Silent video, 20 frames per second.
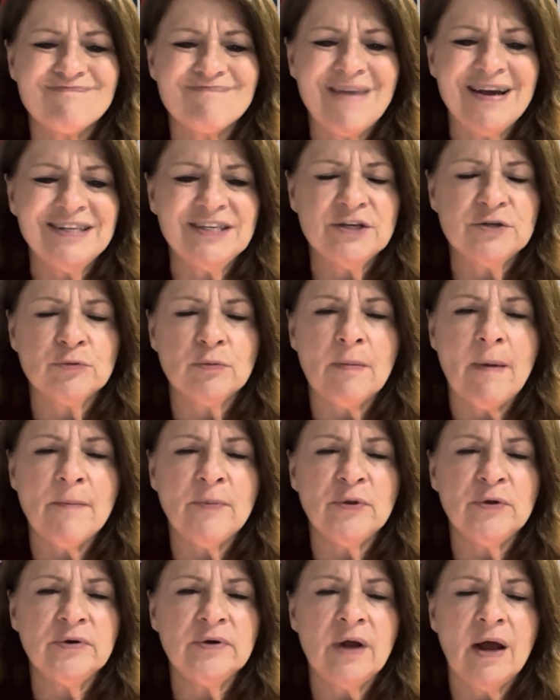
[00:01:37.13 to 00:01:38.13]
I just remember
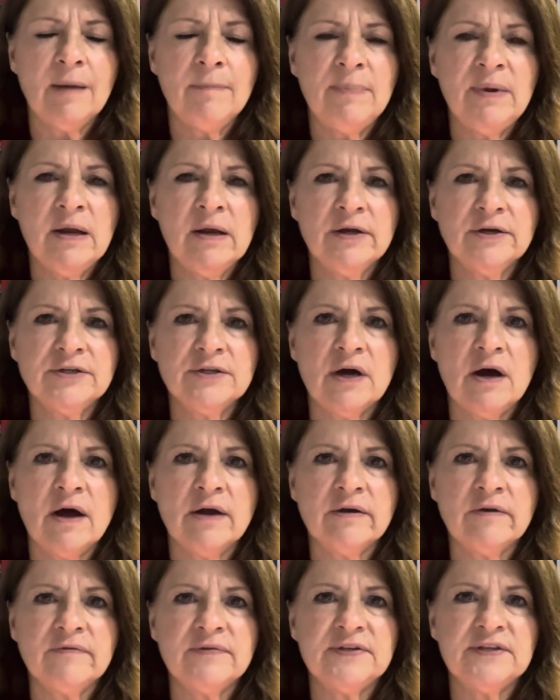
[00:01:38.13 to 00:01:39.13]
there not being a
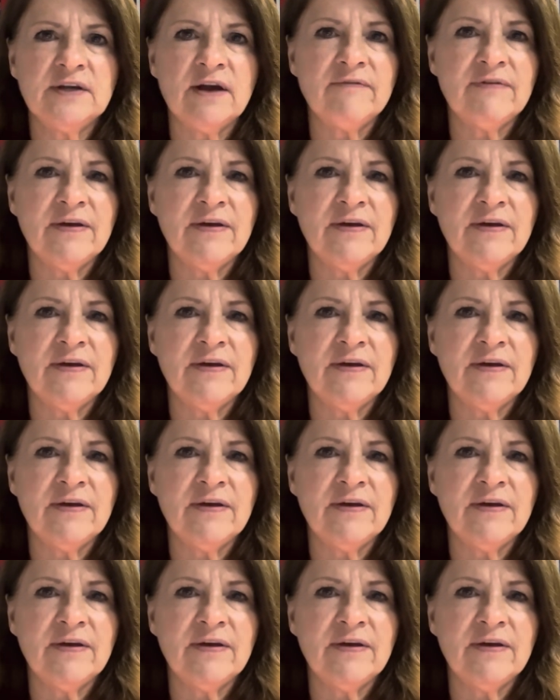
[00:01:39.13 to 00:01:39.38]
ton of stuff.